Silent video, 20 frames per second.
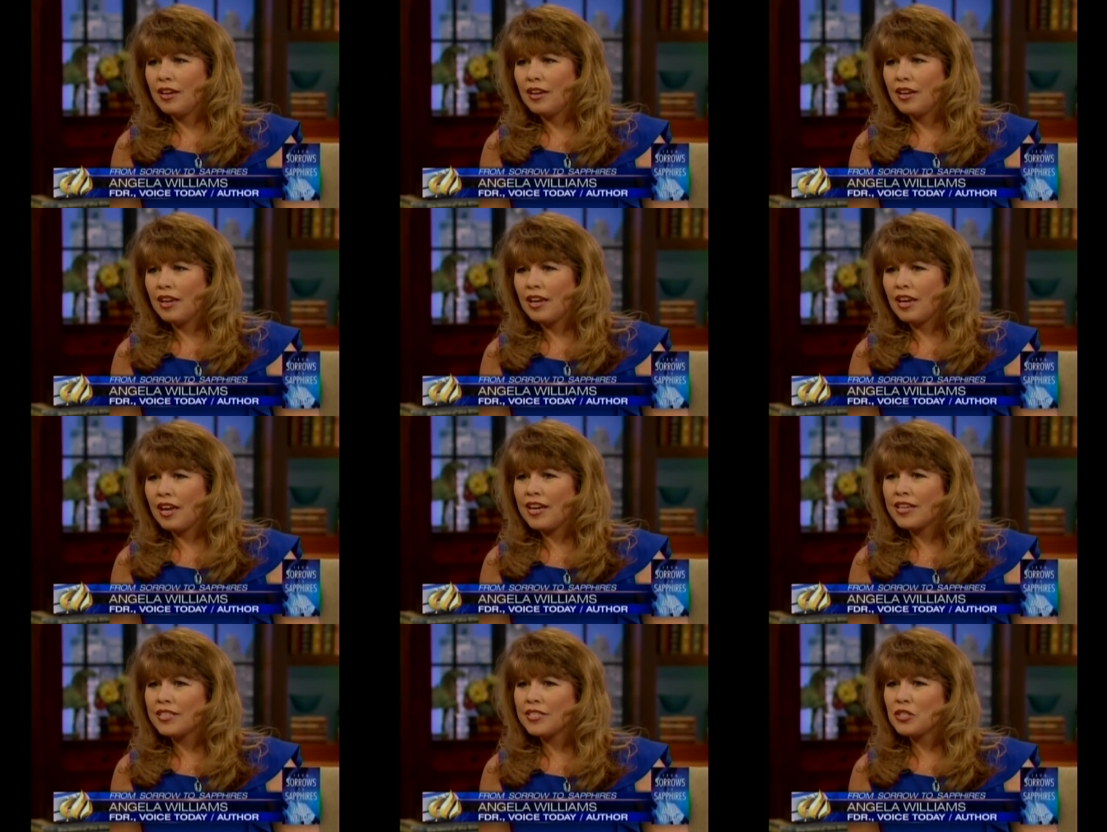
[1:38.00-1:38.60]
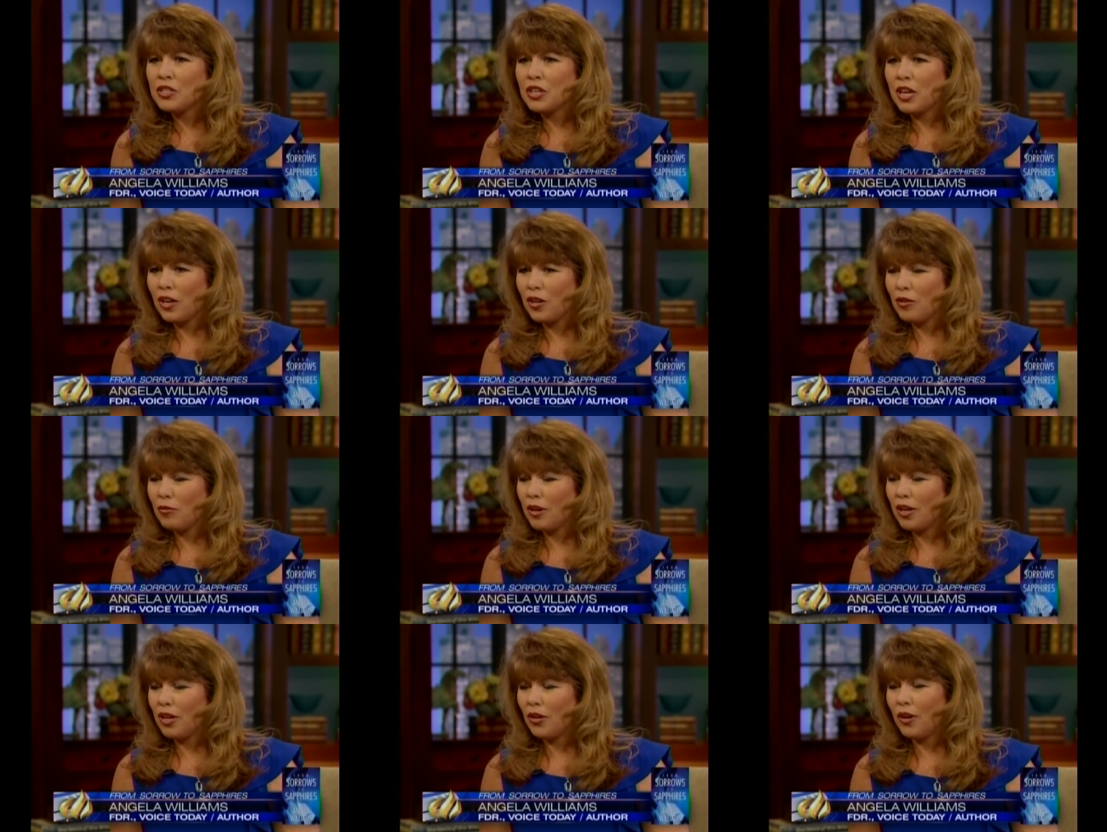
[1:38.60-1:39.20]
Or? As a
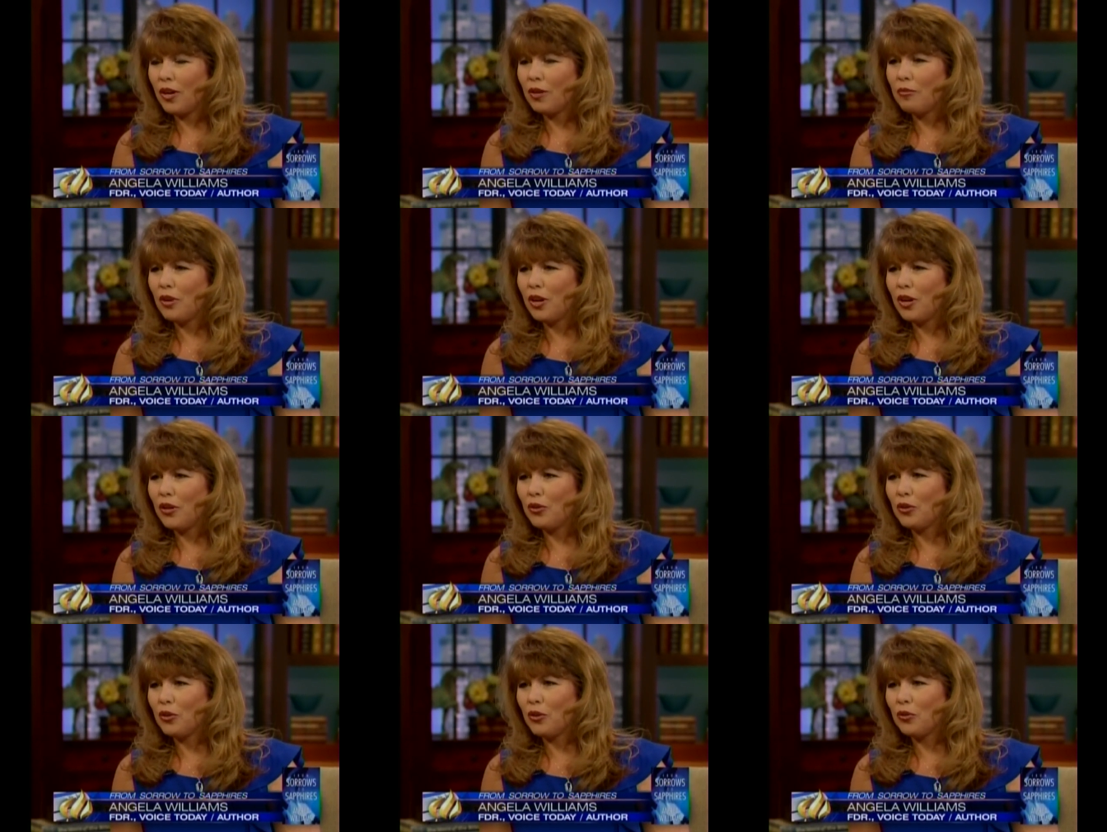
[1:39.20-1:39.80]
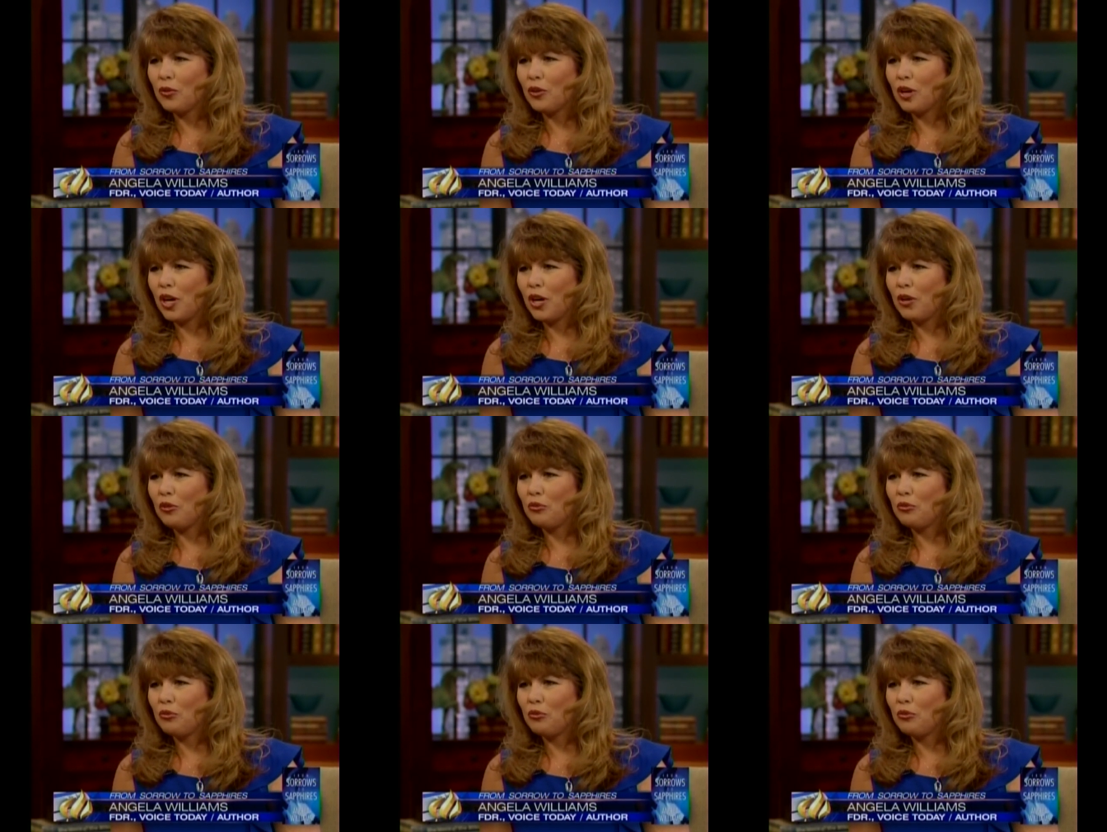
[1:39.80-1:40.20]
child, my grandmother